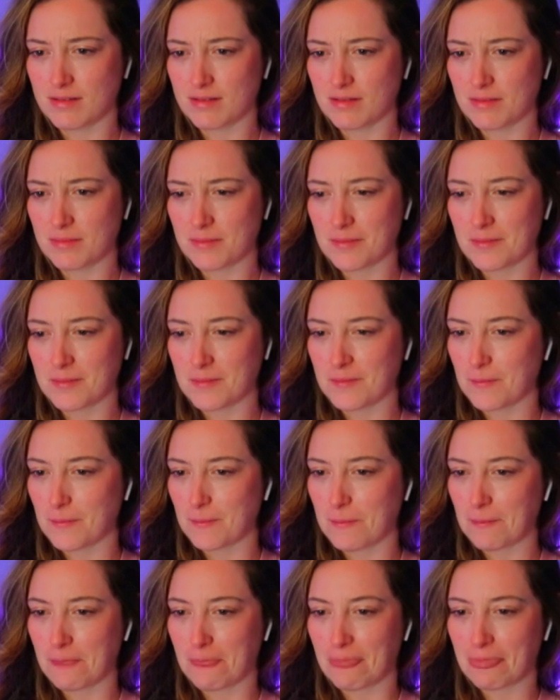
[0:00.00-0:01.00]

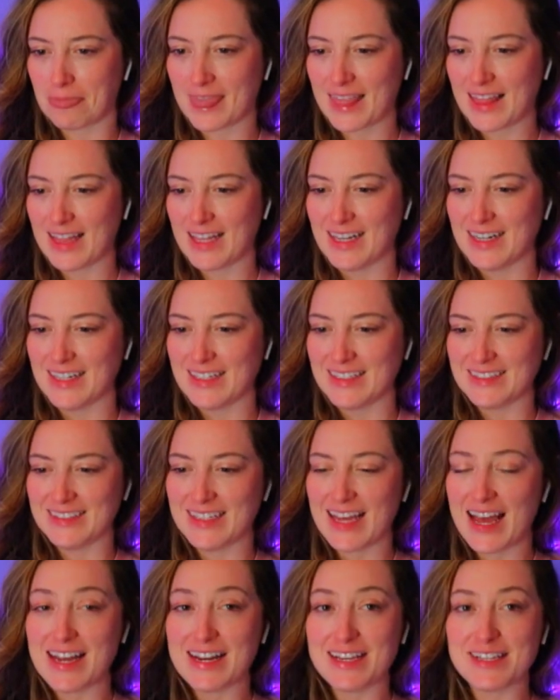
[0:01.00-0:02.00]
So you are
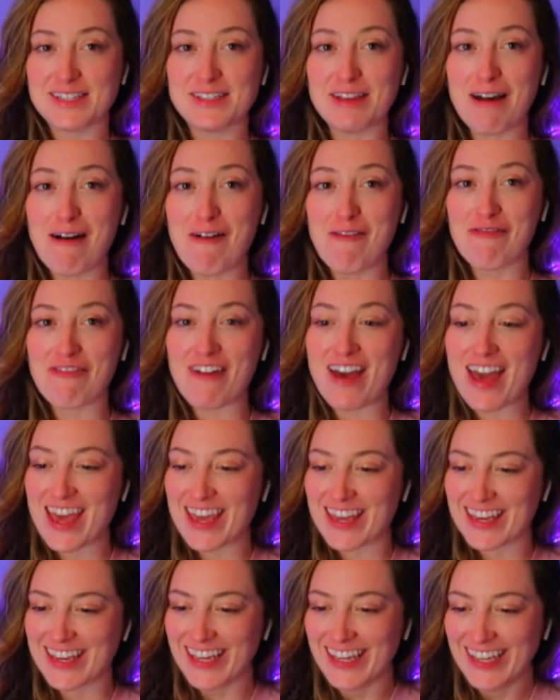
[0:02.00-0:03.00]
both that is so
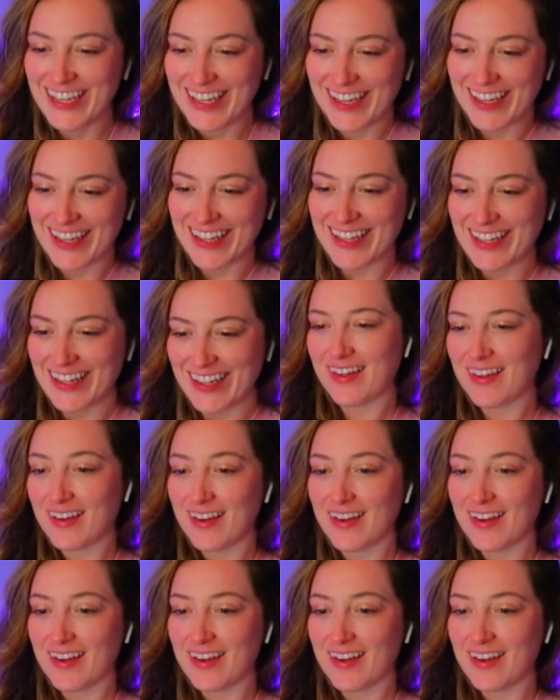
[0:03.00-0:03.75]
fake. Of the church.